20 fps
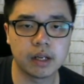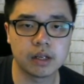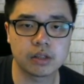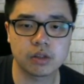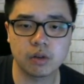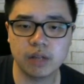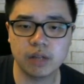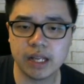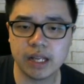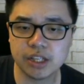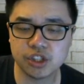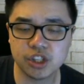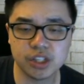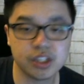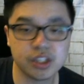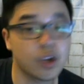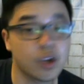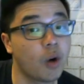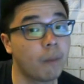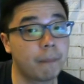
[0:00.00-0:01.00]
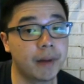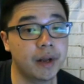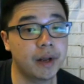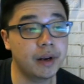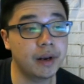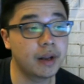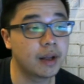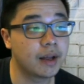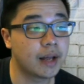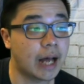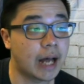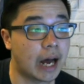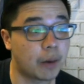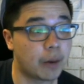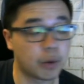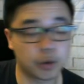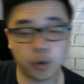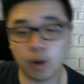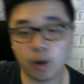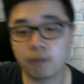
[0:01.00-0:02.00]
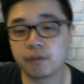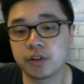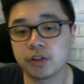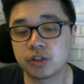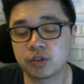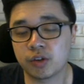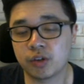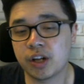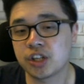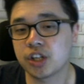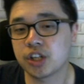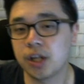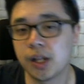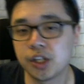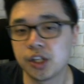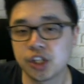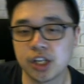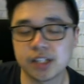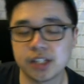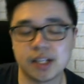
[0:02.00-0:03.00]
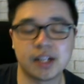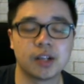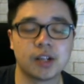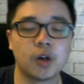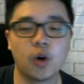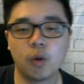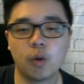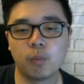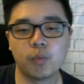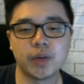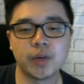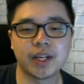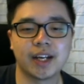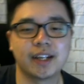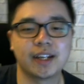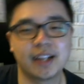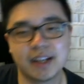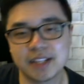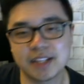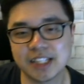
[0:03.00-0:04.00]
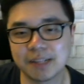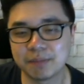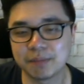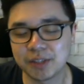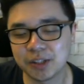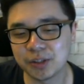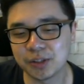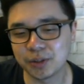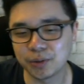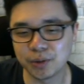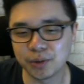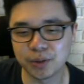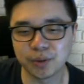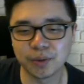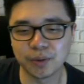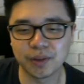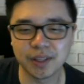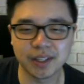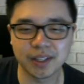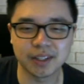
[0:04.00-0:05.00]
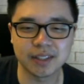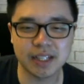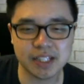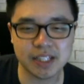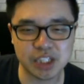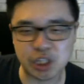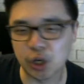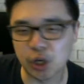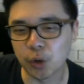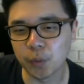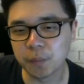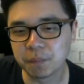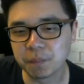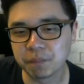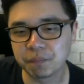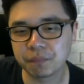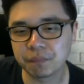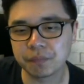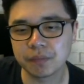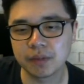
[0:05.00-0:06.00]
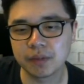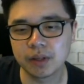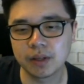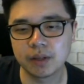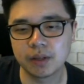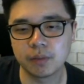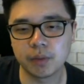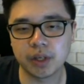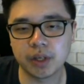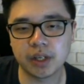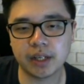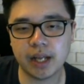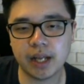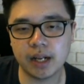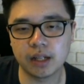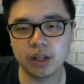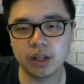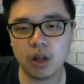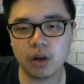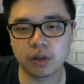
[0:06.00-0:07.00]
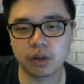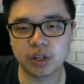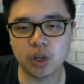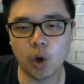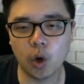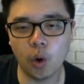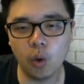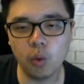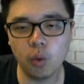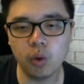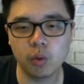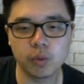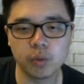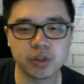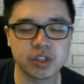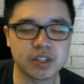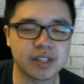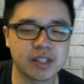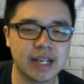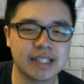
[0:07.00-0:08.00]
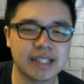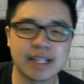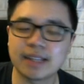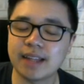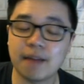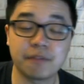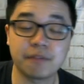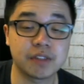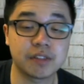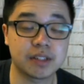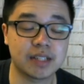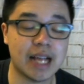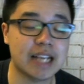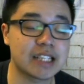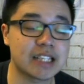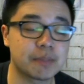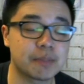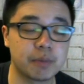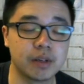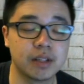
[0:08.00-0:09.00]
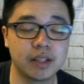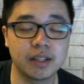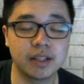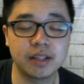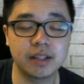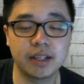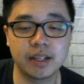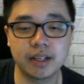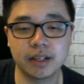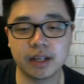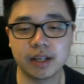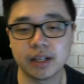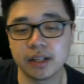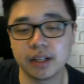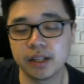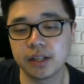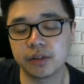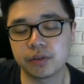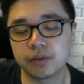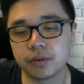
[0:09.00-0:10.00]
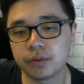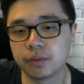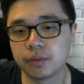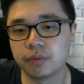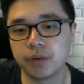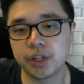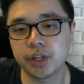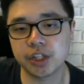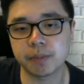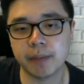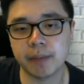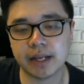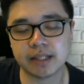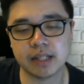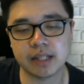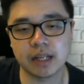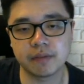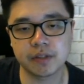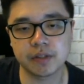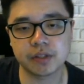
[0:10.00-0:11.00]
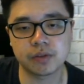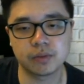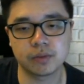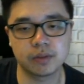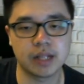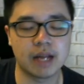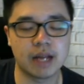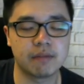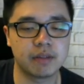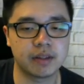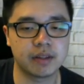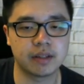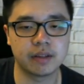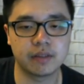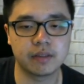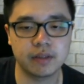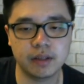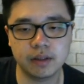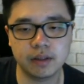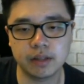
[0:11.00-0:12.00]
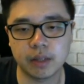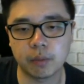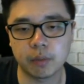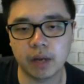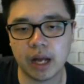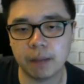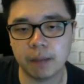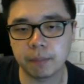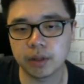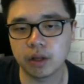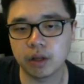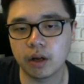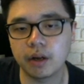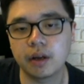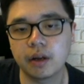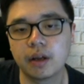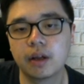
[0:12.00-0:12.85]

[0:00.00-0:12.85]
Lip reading: So let's just open our 12-inch Grand Challenges and hope we can get something good over here. Let's go. We're gonna get a lot of gold, which is nice. I desperately need it. I need it to reach max level soon, level 13. That will help a lot.